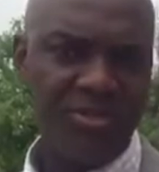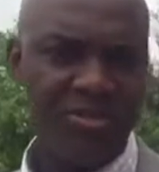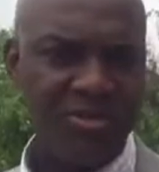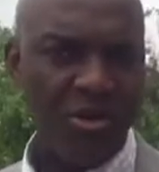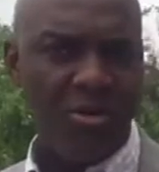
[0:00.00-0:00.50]
you
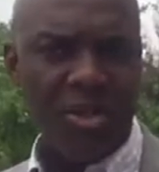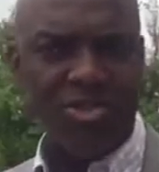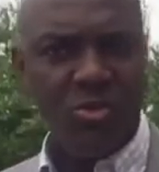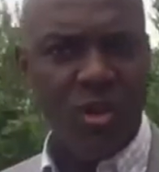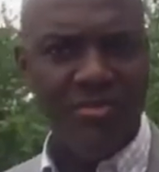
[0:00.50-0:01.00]
through,
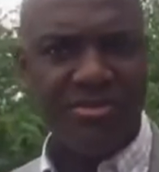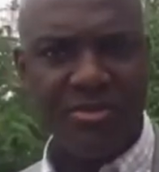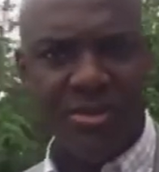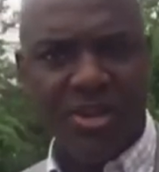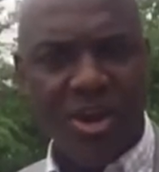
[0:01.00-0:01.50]
what you went
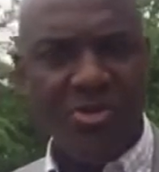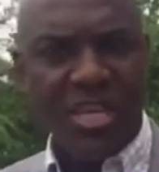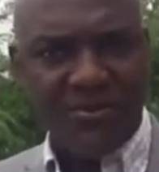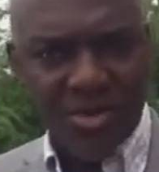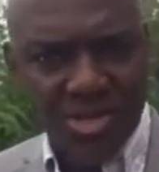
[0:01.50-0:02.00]
through. God will
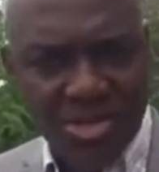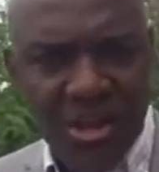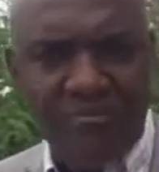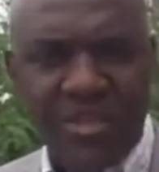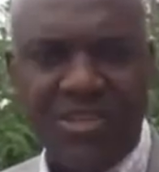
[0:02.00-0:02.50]
give you
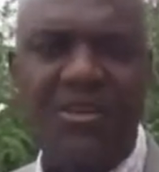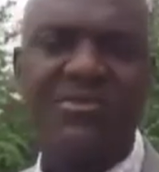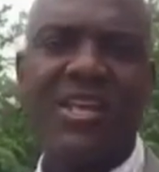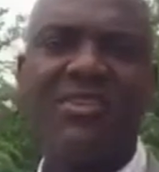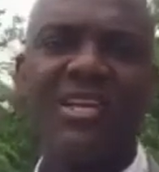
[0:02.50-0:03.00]
something
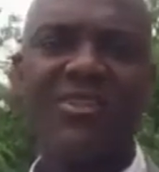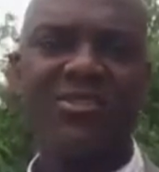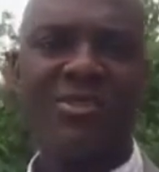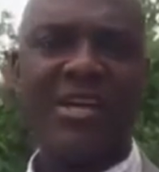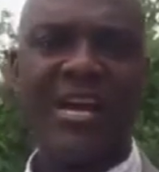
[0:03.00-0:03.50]
substantial to
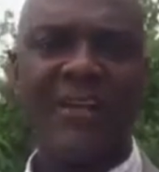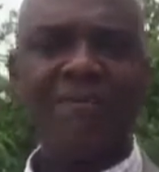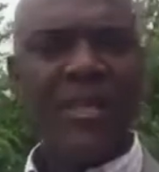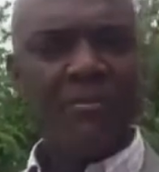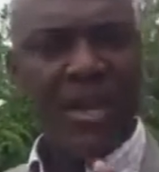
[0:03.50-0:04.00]
look at it.
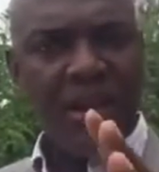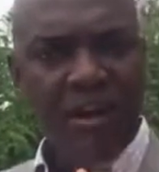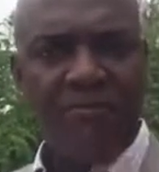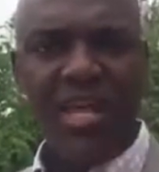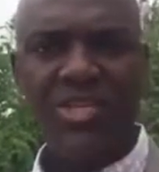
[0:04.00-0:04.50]
May the
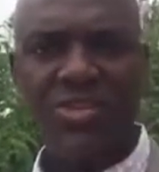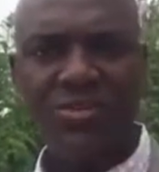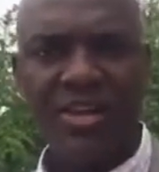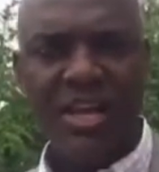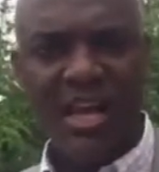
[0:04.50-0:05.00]
Lord bless
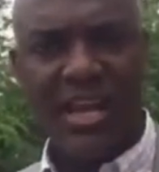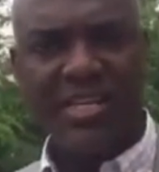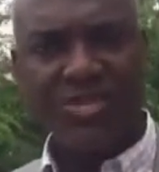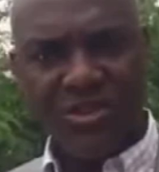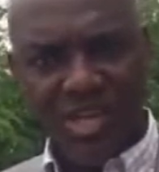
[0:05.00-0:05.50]
you. And
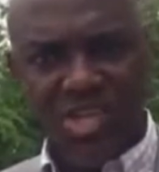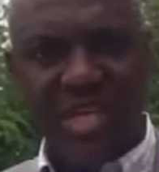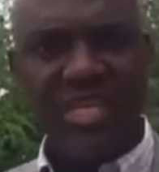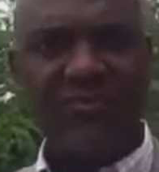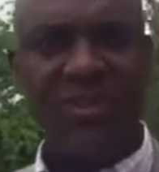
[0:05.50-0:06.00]
as you just share
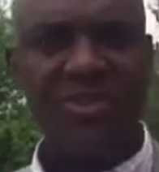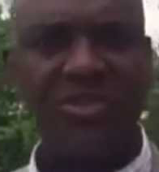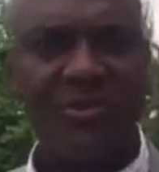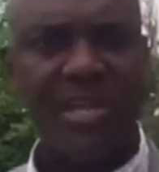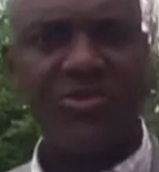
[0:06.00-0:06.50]
this video,
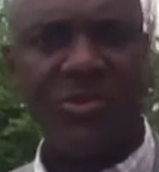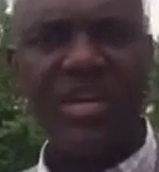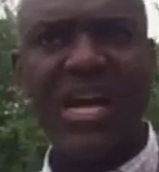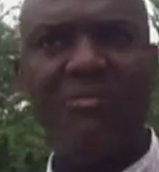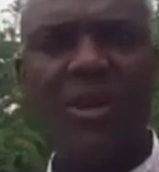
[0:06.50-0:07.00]
somebody is going to
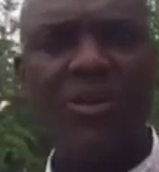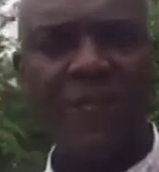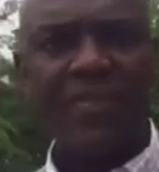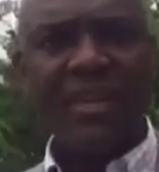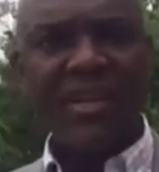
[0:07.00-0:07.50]
come your way.
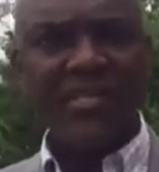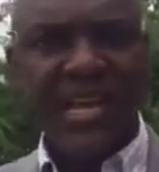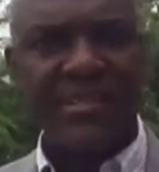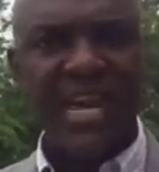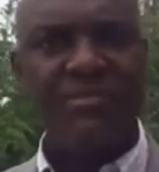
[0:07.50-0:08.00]
These
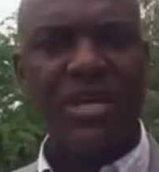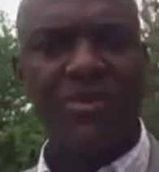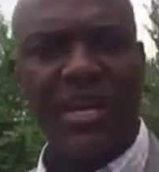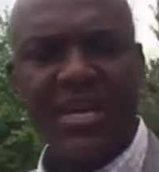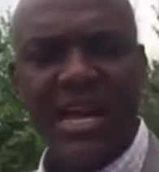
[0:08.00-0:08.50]
are times I
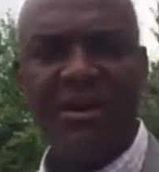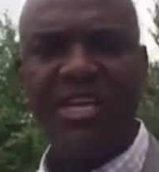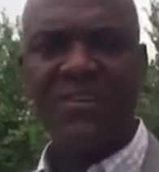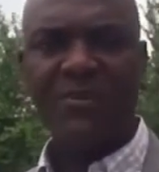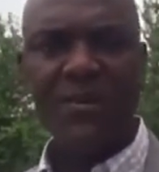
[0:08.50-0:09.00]
want to
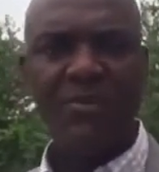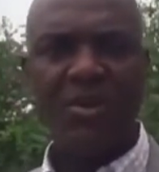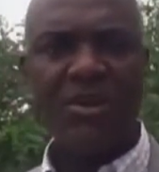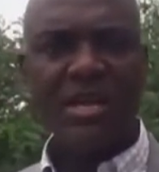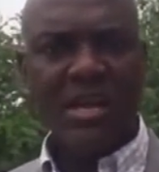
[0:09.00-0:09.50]
encourage
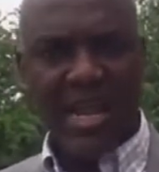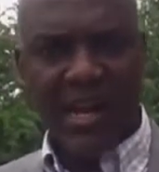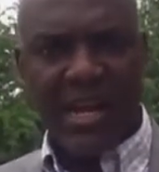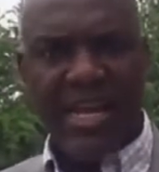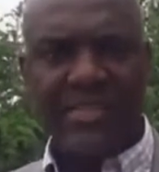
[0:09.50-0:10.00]
people that
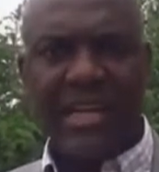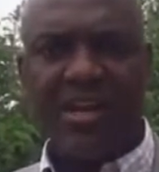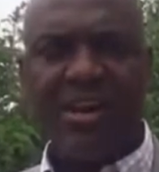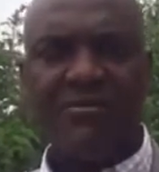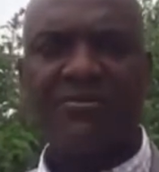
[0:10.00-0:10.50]
let the
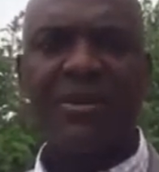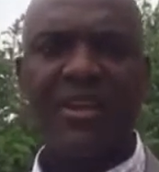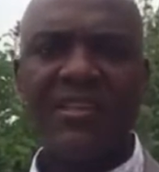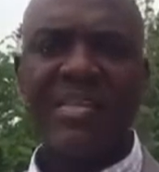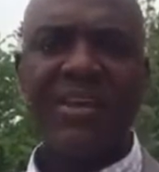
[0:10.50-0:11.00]
love of God
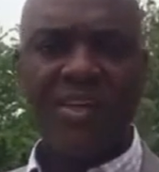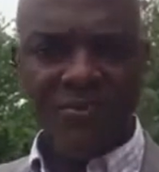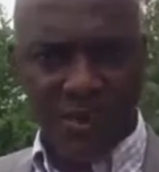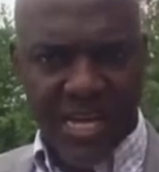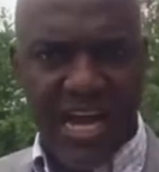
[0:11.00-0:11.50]
inside of
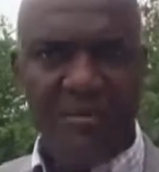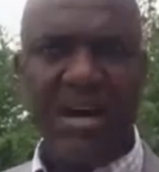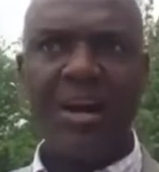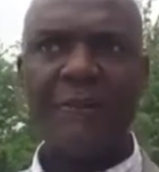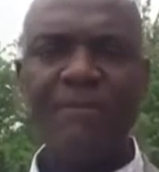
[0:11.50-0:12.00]
you come
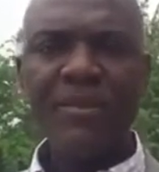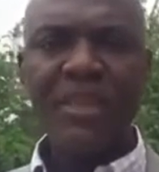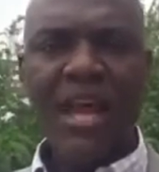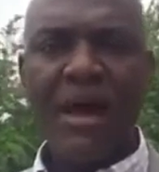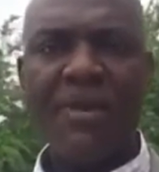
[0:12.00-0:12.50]
out.
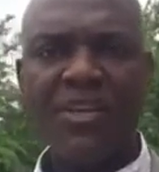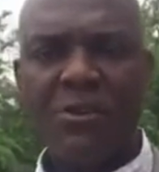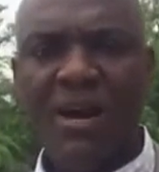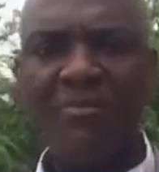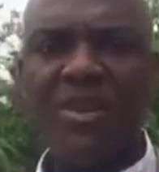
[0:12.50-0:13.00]
I mean, you
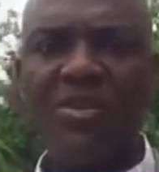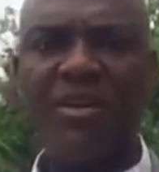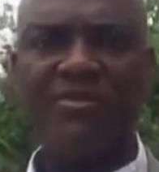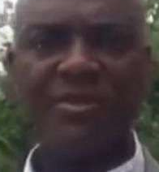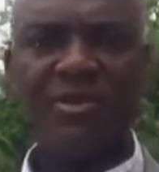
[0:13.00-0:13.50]
might be
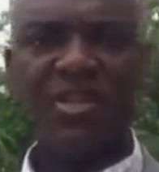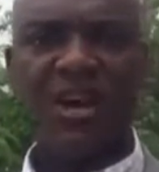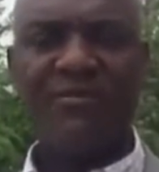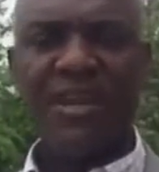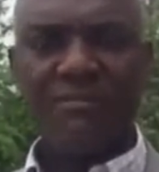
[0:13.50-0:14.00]
going through
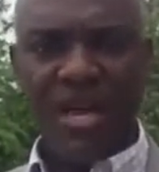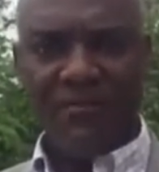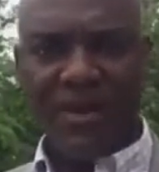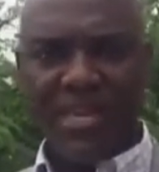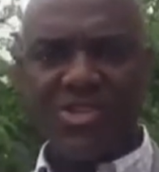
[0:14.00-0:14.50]
stuff, but
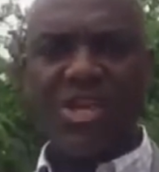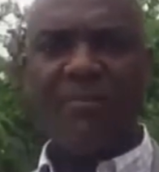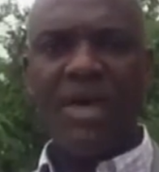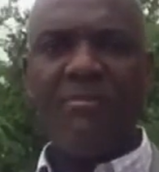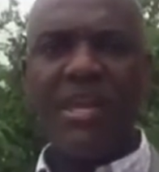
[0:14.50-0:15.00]
if you can
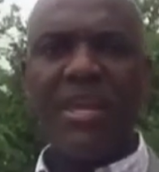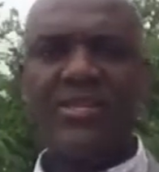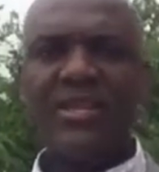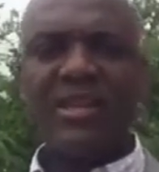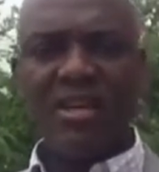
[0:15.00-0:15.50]
stop a
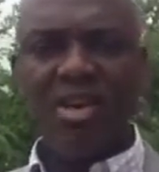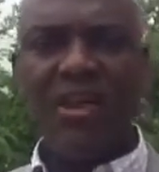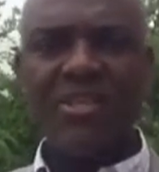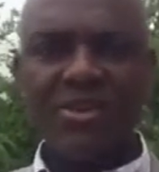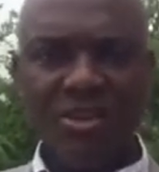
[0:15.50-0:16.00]
minute,
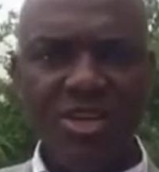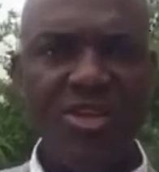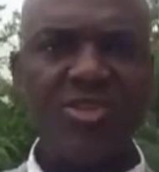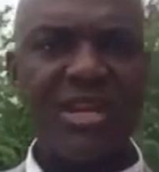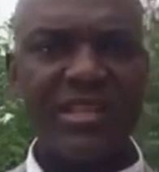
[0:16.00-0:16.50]
God is going to
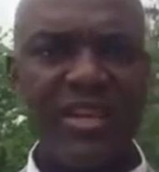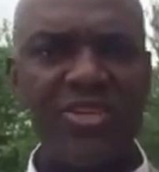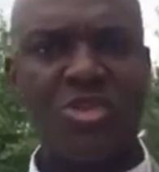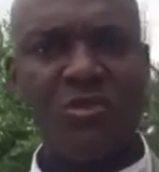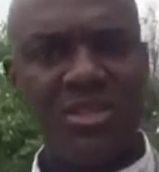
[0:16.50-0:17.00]
use you as an
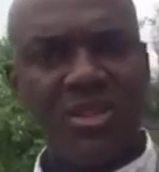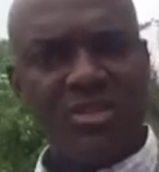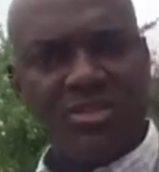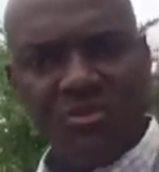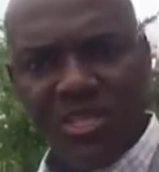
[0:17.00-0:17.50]
instrument
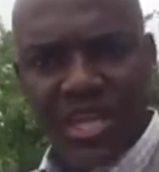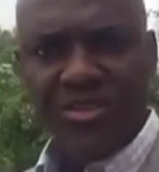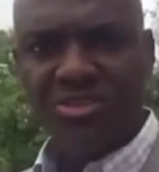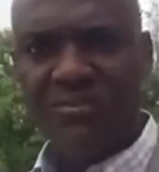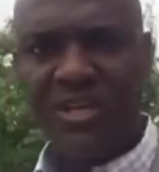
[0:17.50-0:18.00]
to reach out to
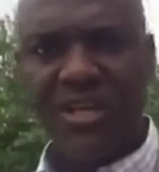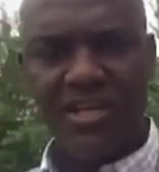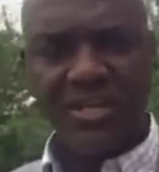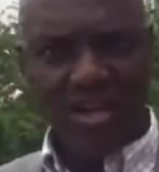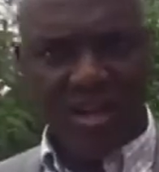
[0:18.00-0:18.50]
somebody
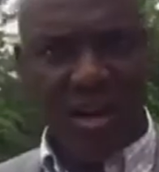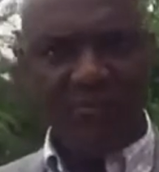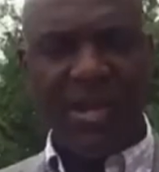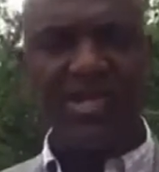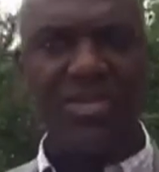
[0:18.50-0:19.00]
else. God
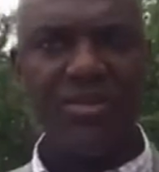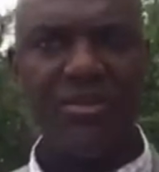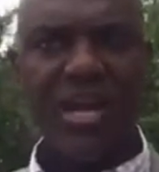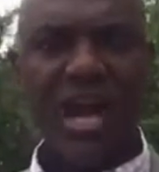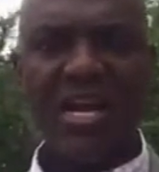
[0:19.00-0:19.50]
bless you.
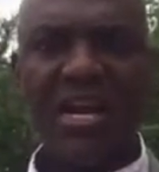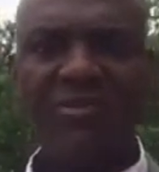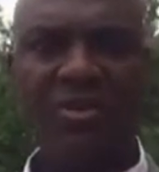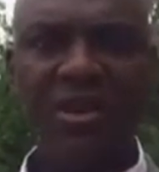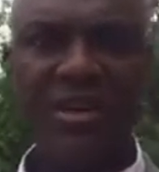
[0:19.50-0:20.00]
I'll come
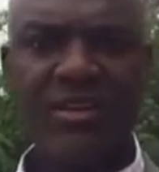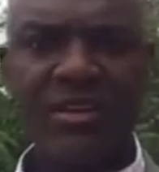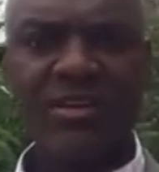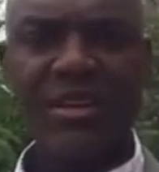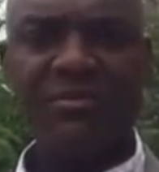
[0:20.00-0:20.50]
your way
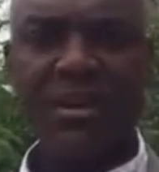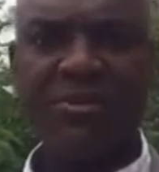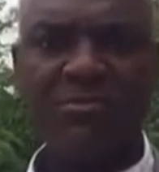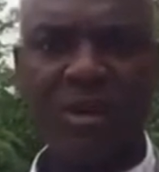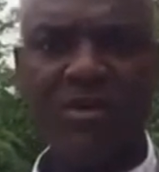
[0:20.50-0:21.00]
same time
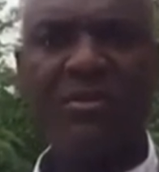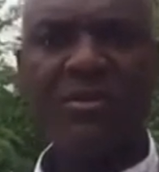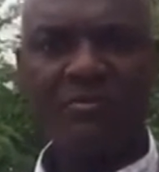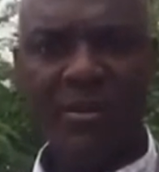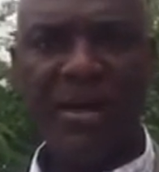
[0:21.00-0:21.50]
tomorrow.
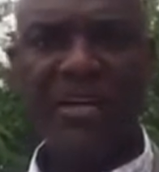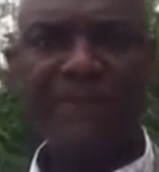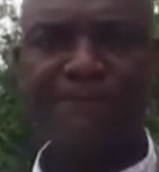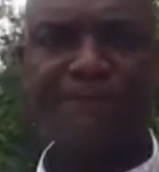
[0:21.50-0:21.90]
Bye-bye.